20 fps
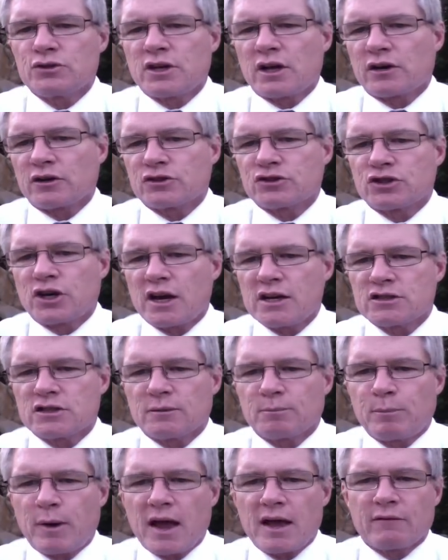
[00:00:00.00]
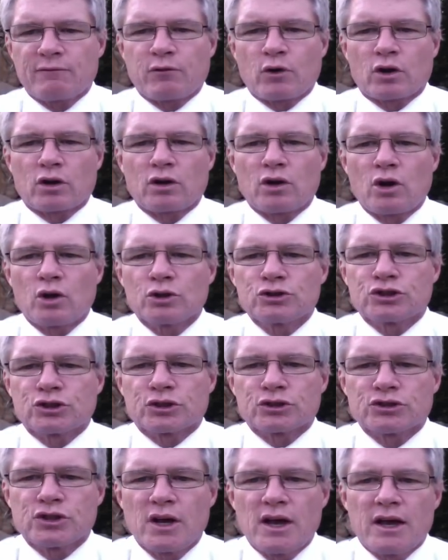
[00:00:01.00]
that are chasing bank
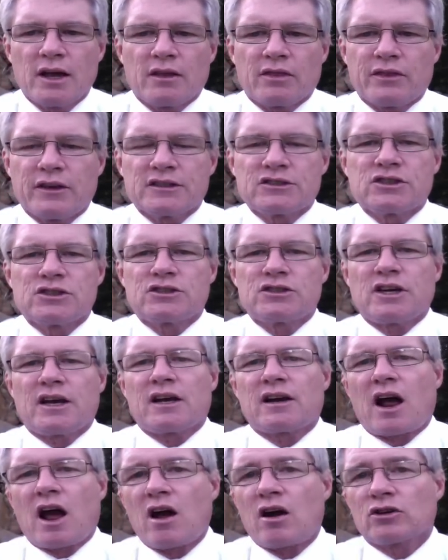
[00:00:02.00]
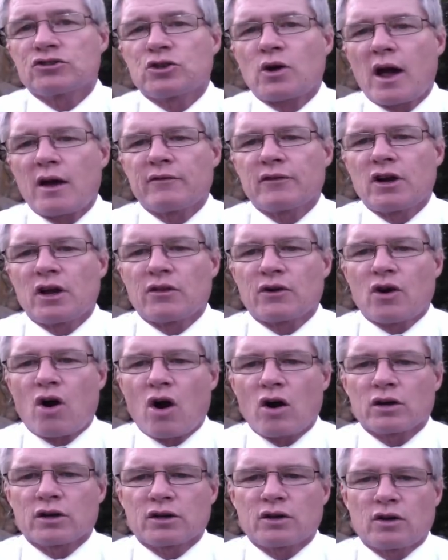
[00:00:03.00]
foreclosures, this is it. I also have another
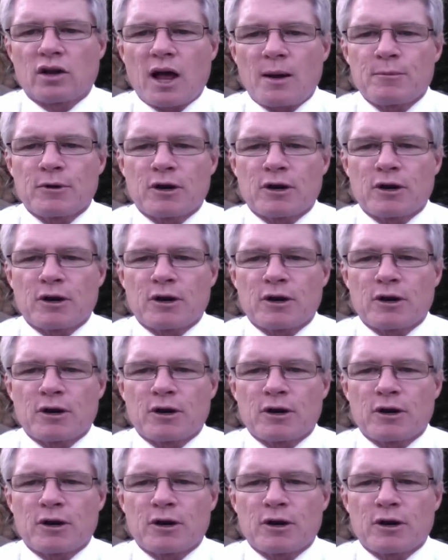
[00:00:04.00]
article I'm